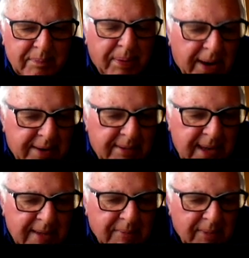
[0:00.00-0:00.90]

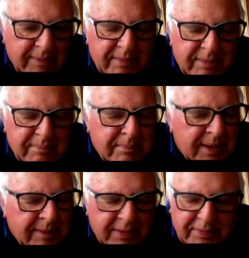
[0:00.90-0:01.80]
pottery. We have some
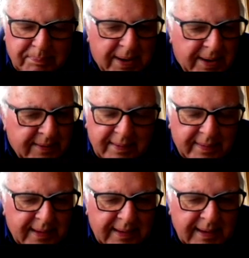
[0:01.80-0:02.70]
marvelous potters on
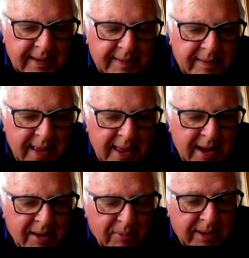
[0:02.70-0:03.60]
the island.
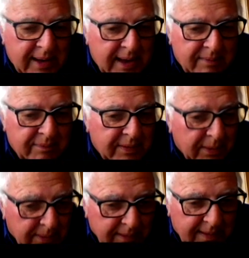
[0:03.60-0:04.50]
We have
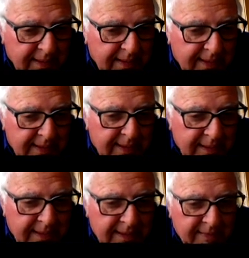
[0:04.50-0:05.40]
local clay
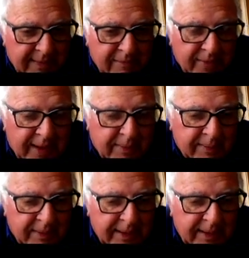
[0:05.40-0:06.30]
that's
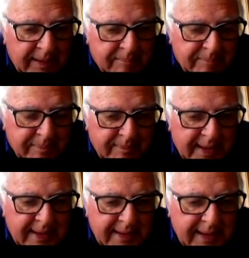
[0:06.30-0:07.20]
found
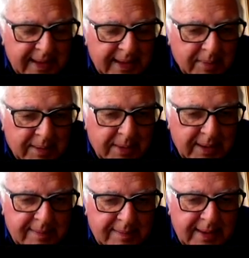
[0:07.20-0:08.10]
in
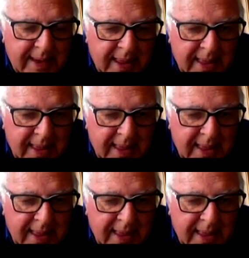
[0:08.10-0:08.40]
Barbados.